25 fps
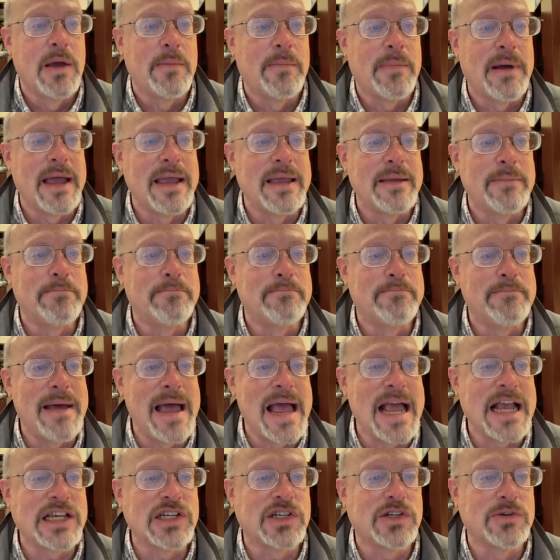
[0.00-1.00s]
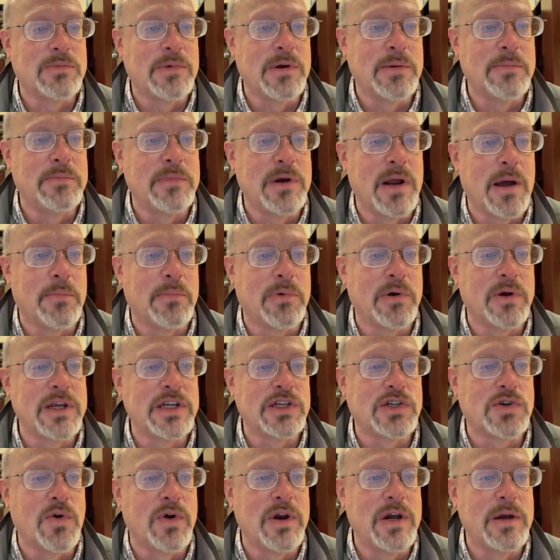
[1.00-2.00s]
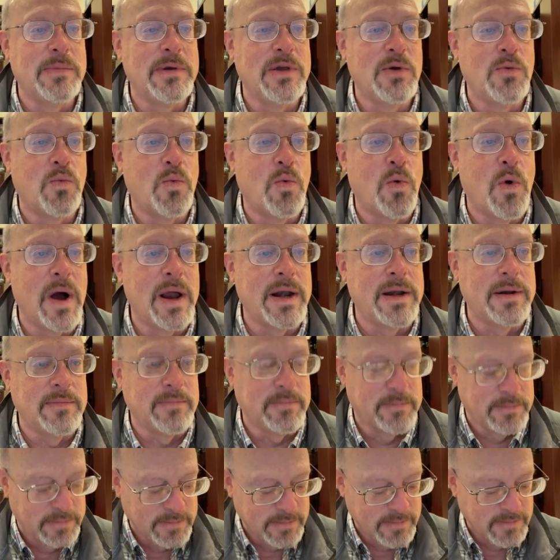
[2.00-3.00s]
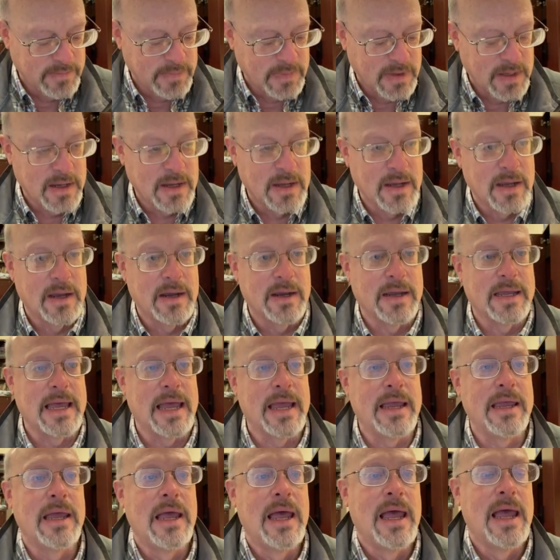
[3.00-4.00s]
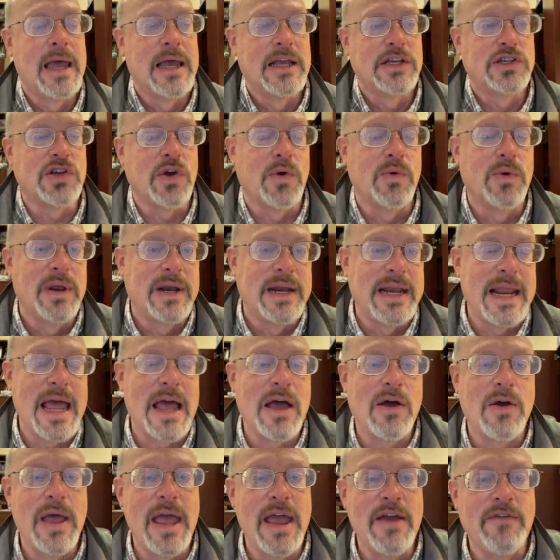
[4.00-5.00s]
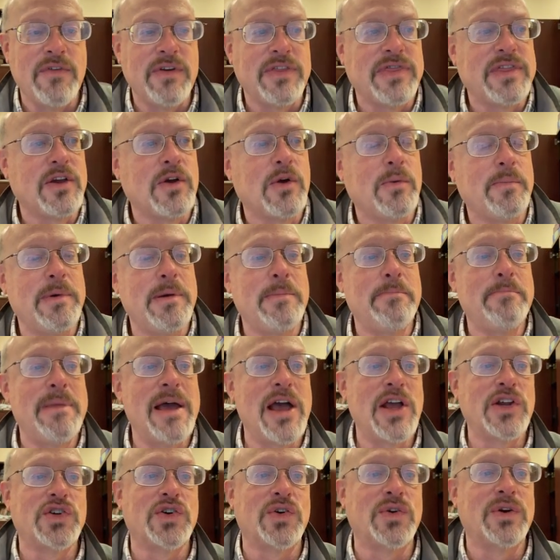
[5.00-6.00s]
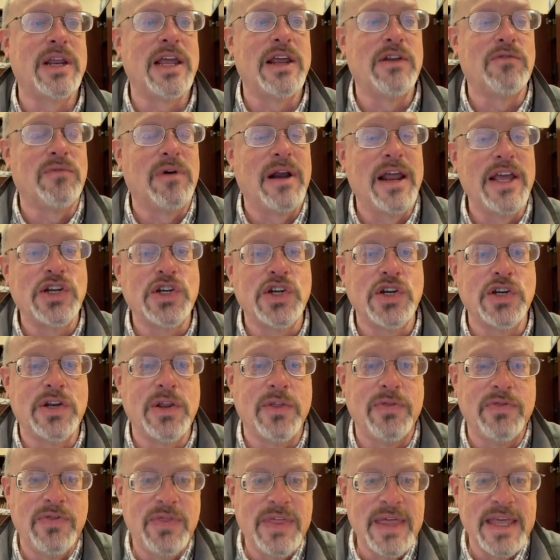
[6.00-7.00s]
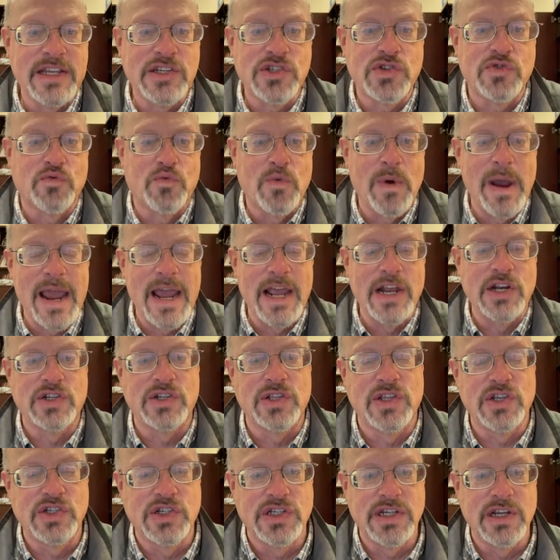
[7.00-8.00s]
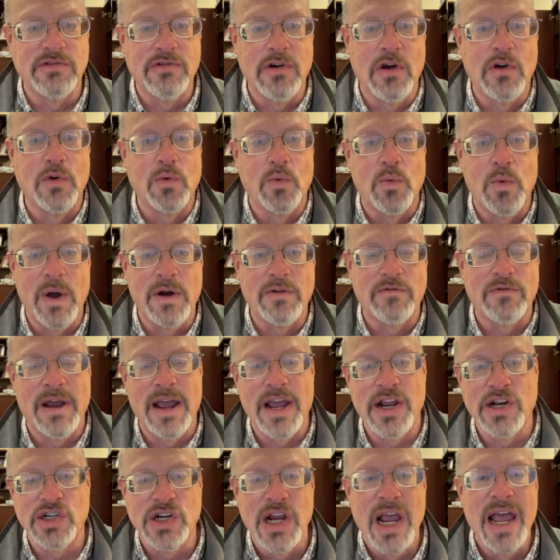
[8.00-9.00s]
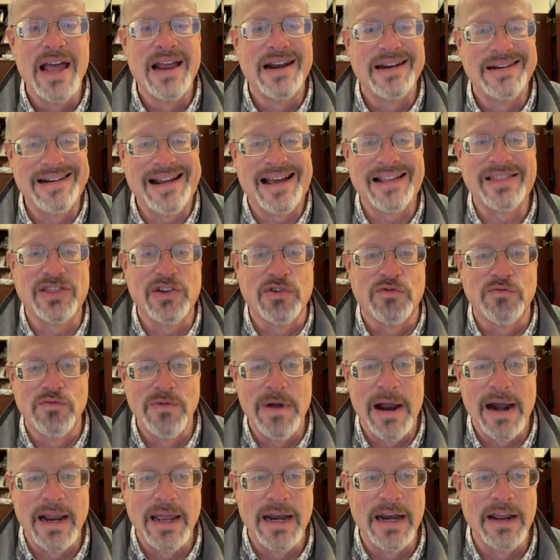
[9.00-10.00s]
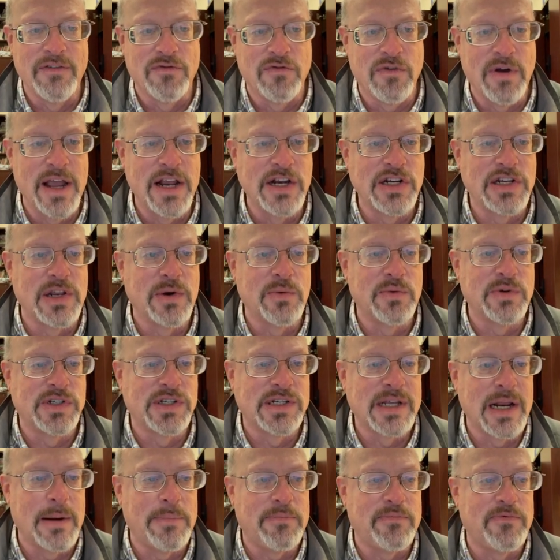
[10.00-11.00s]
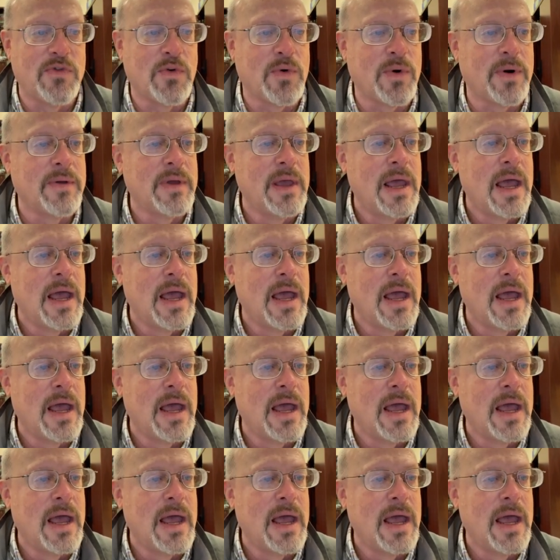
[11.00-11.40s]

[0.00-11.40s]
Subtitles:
My maximum number is going to be 1. Okay, so now everything will be measured in relation to this range, the 0 to 1 range, not the relative range that it was set up for.